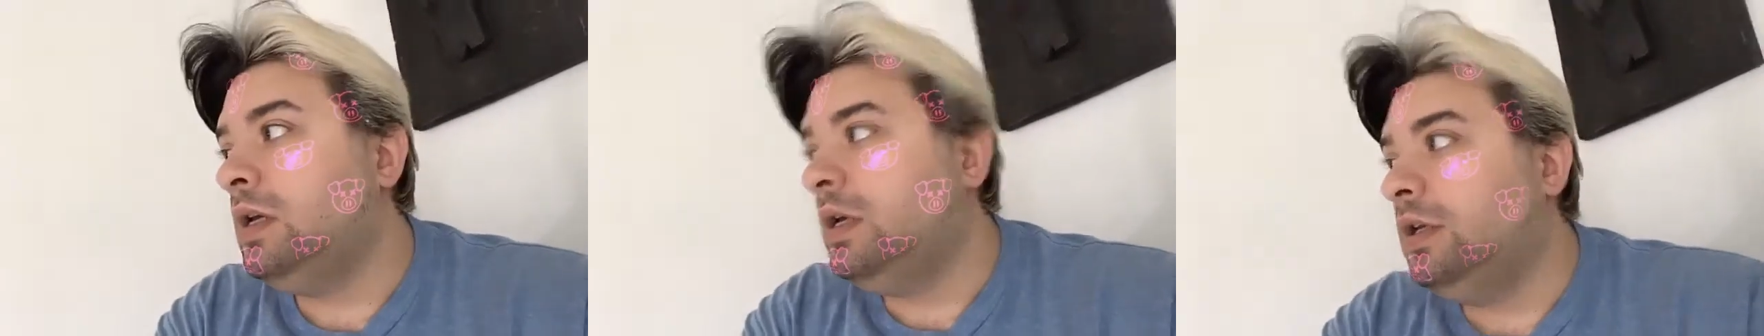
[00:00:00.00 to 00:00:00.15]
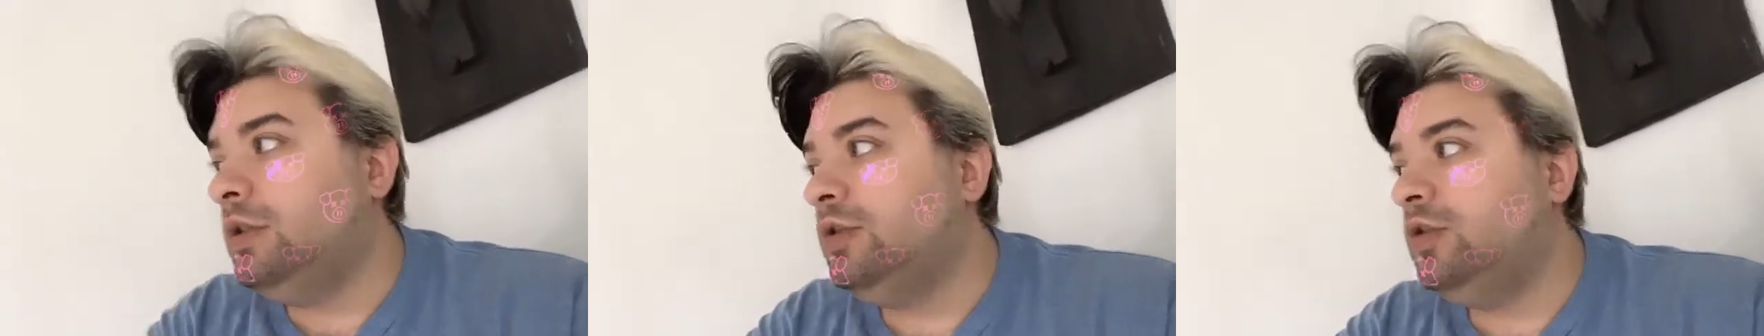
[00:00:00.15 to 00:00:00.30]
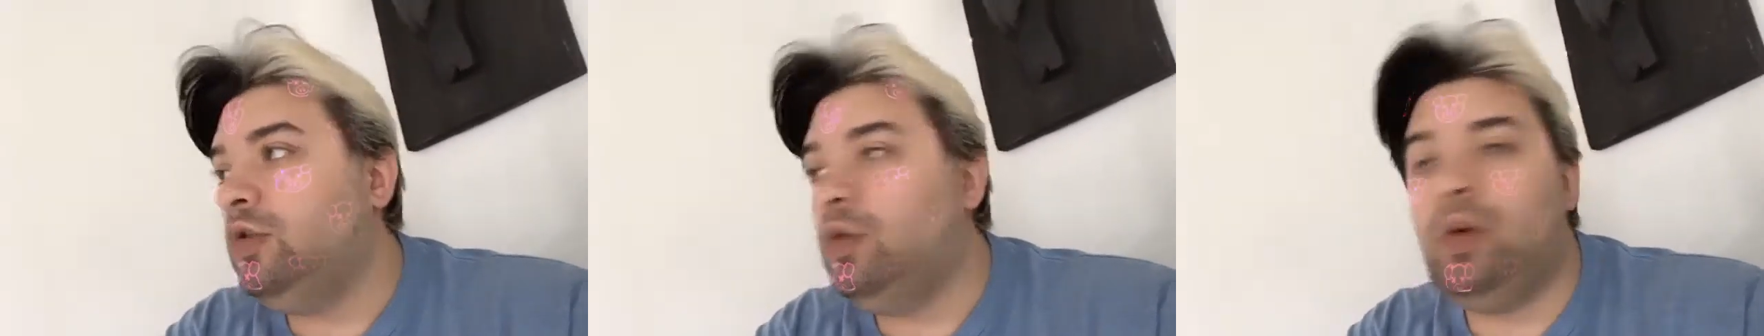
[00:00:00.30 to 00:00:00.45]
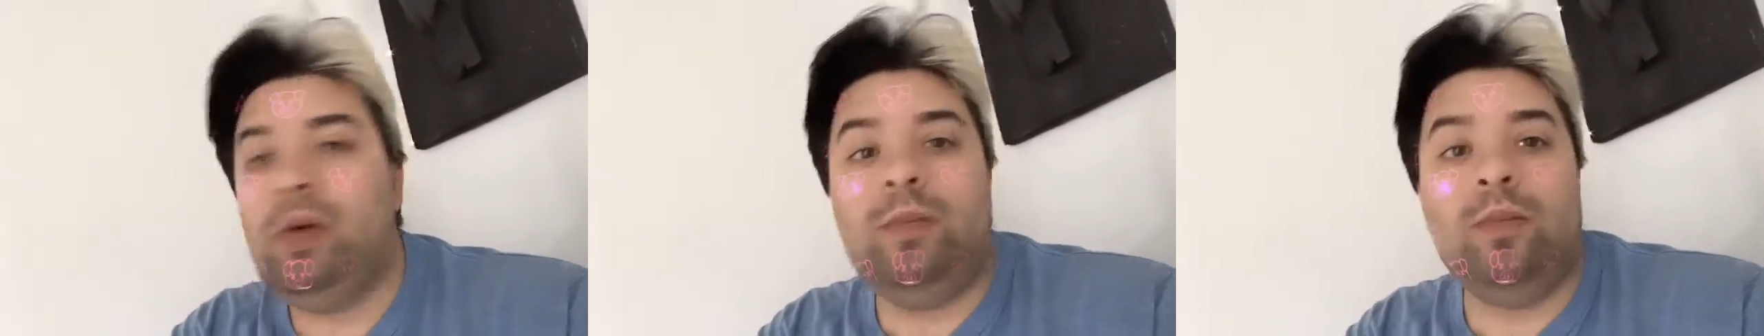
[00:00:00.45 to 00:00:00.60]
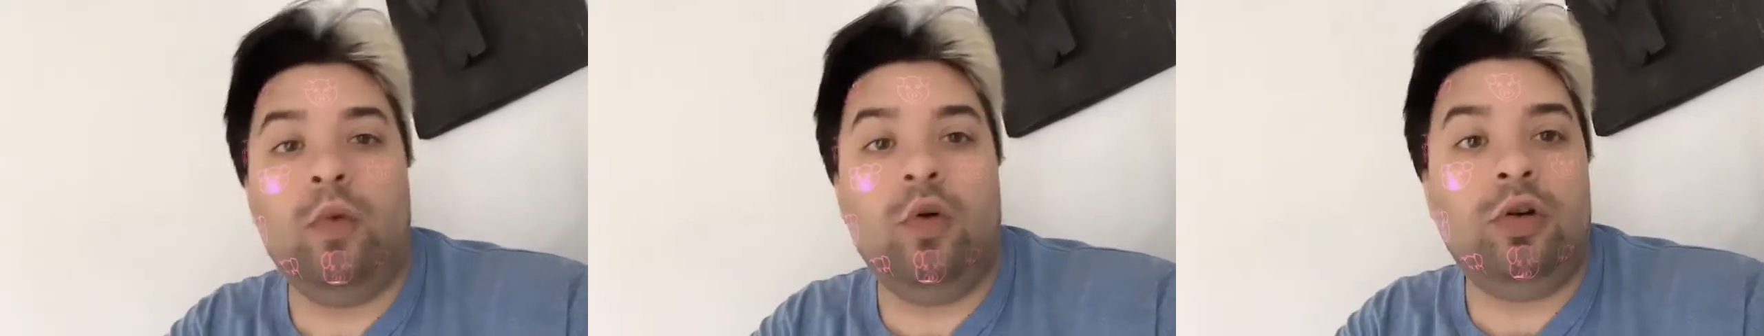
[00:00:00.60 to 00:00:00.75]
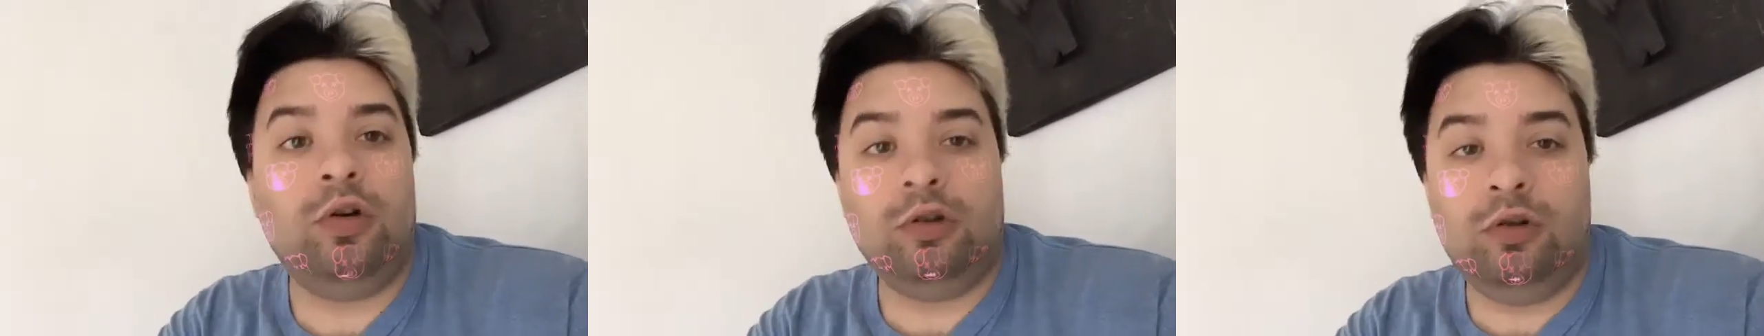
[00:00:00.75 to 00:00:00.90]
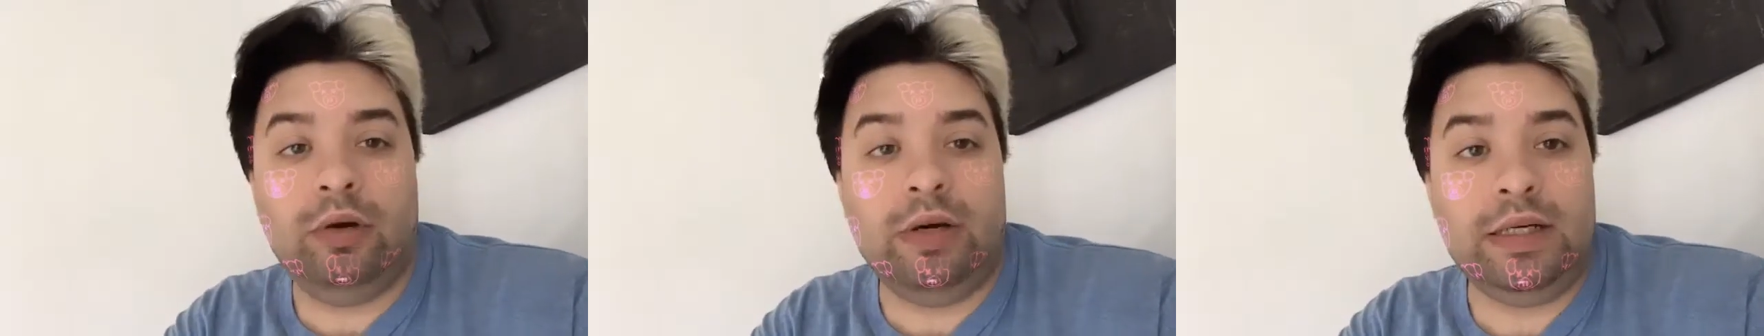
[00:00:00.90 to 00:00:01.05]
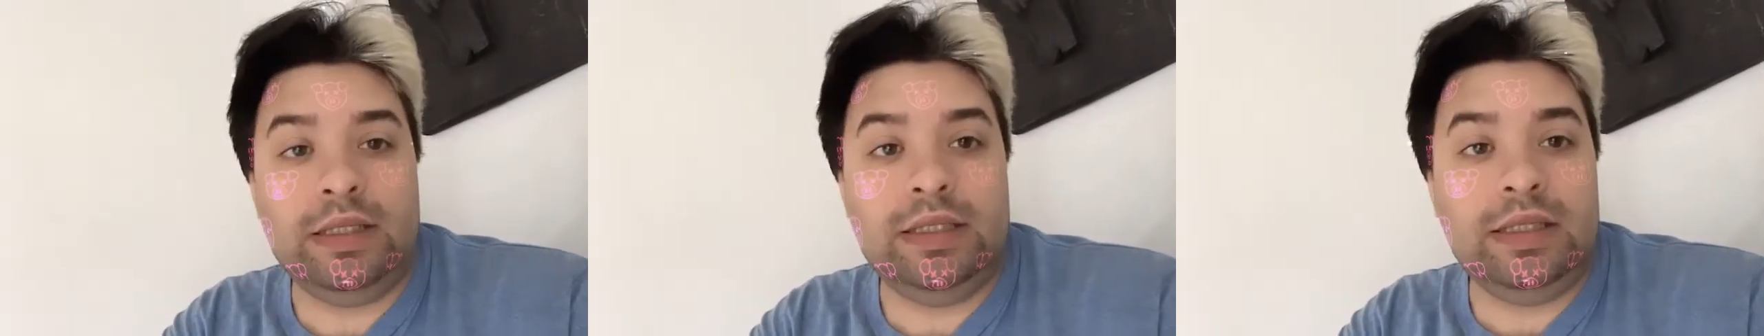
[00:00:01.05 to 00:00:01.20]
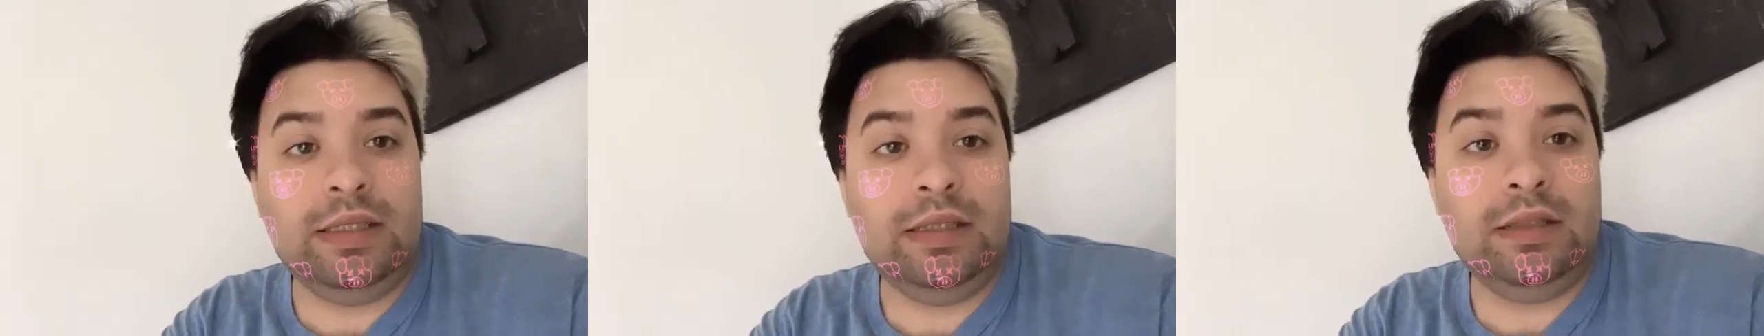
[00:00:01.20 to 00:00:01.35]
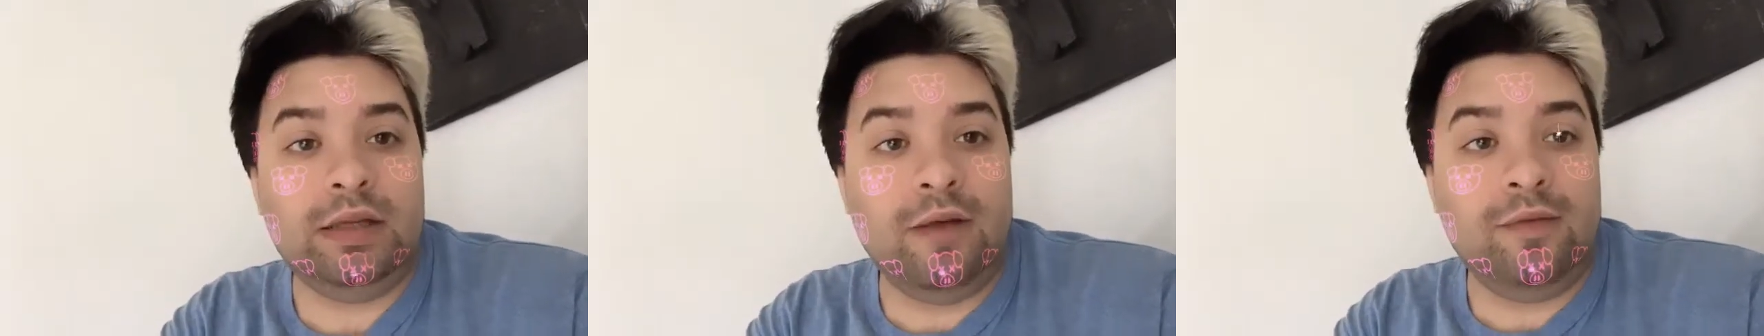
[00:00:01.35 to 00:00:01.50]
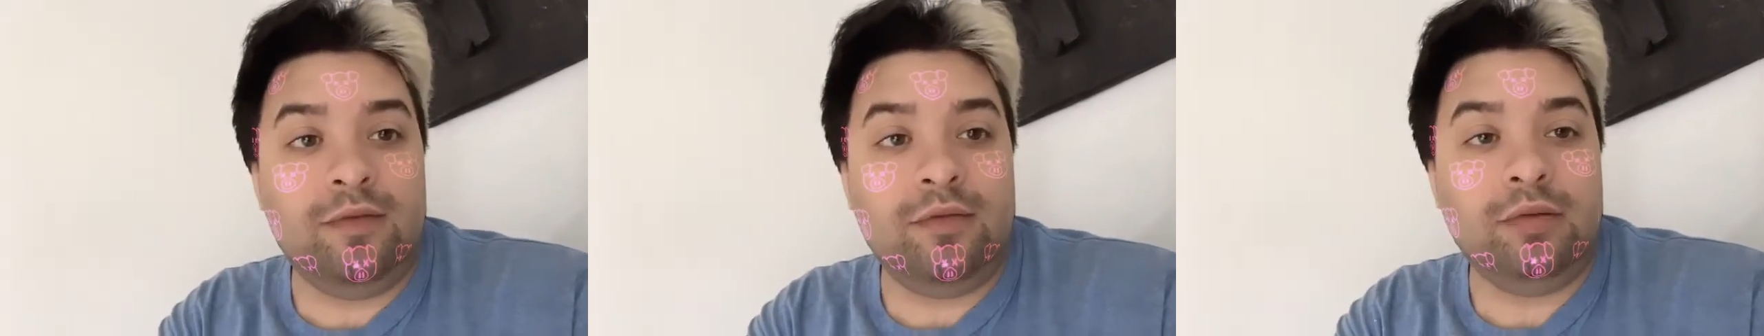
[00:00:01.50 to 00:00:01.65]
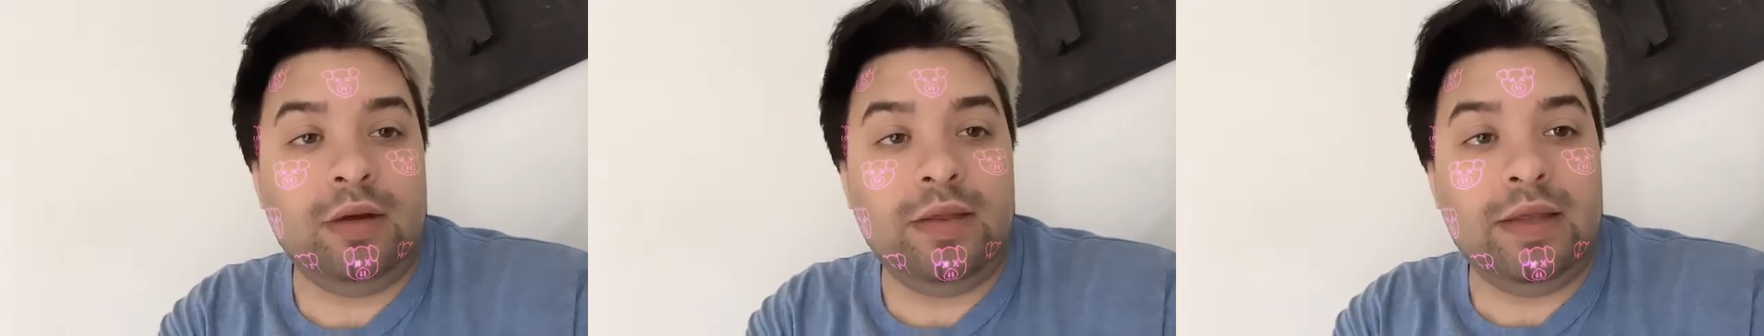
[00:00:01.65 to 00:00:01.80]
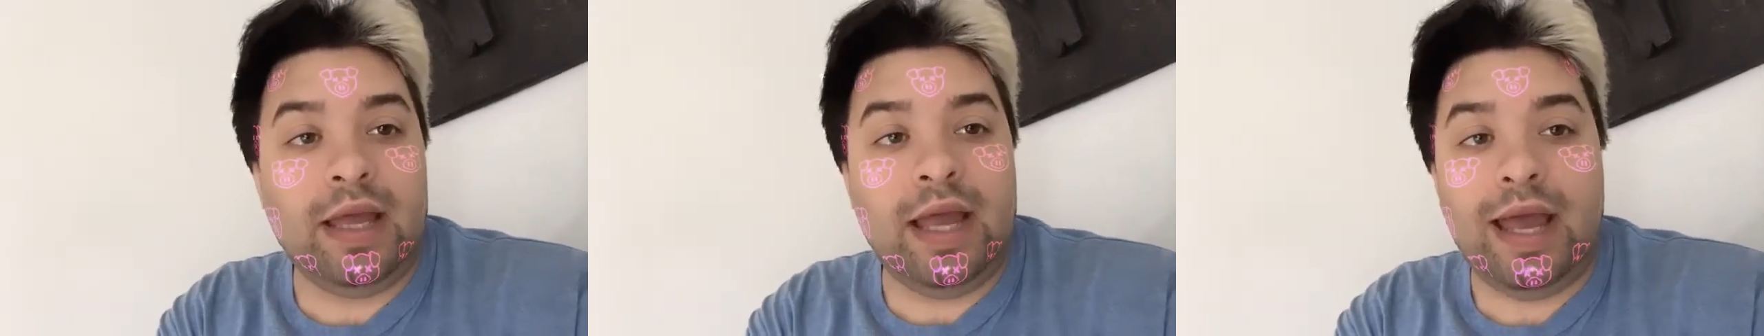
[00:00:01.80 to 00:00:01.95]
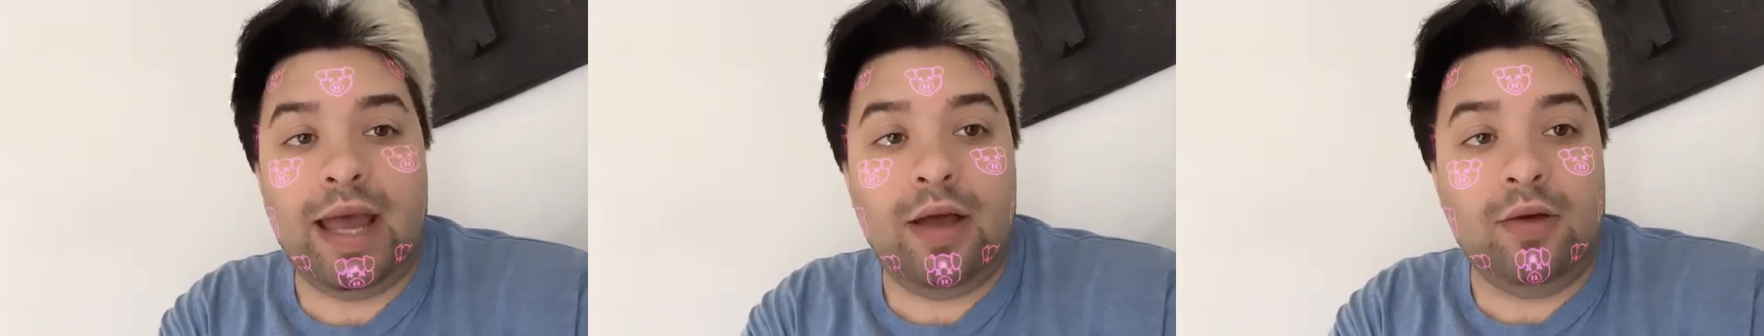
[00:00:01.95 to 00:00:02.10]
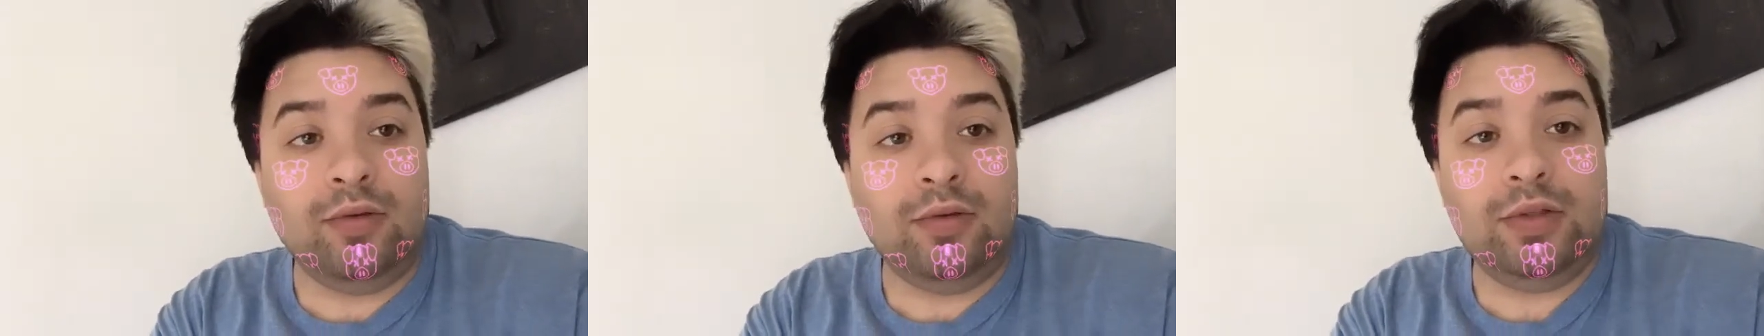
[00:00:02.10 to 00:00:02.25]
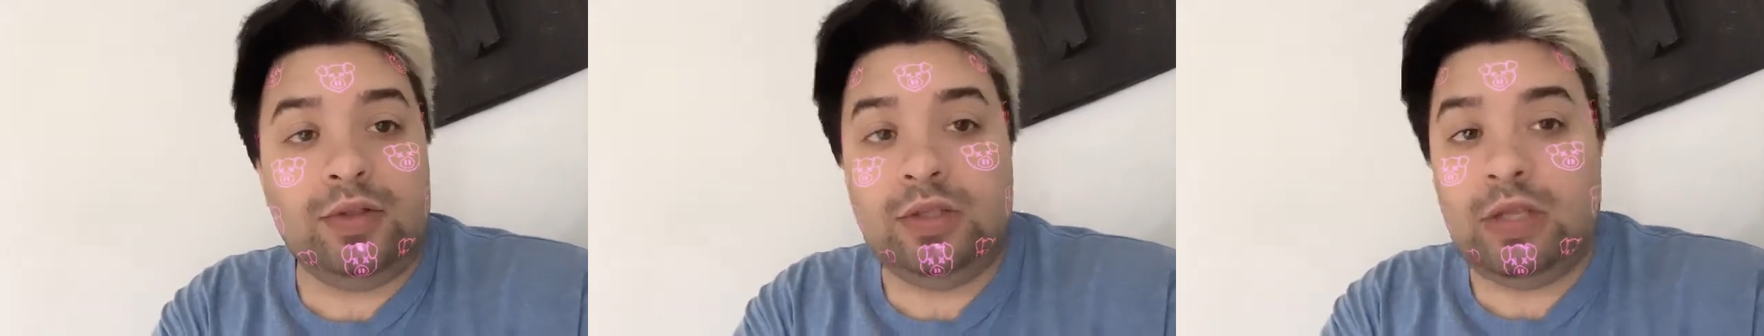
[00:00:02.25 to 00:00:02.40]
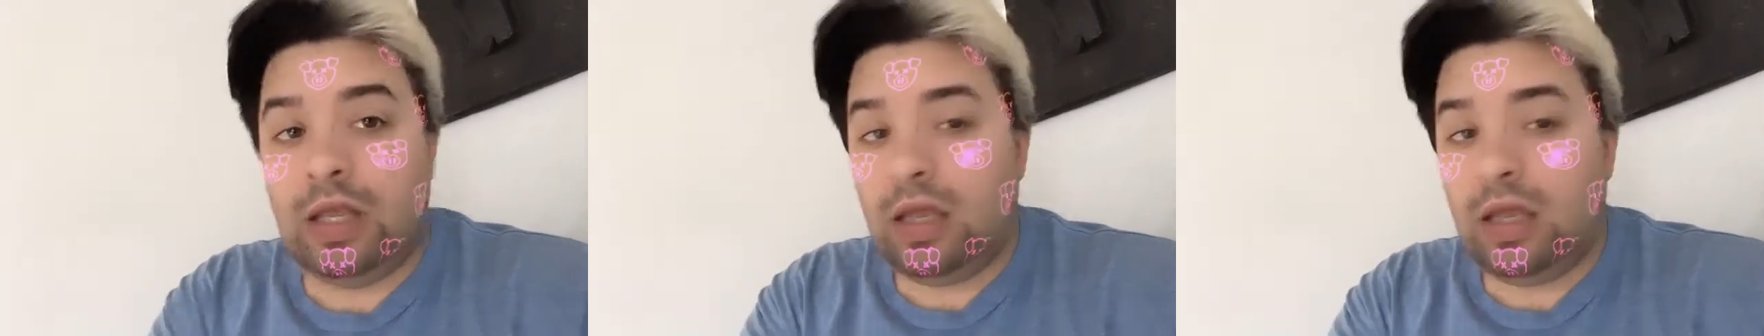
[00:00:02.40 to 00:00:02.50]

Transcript: doing more crazy stuff around the house.